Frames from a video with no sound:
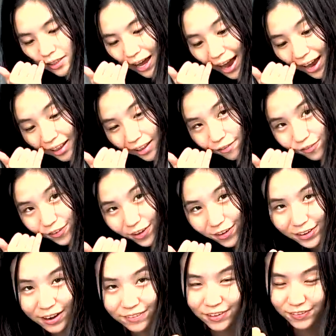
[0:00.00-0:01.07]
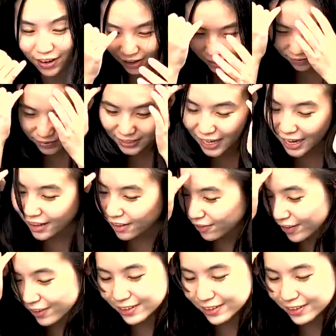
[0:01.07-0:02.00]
in like in a conversation, but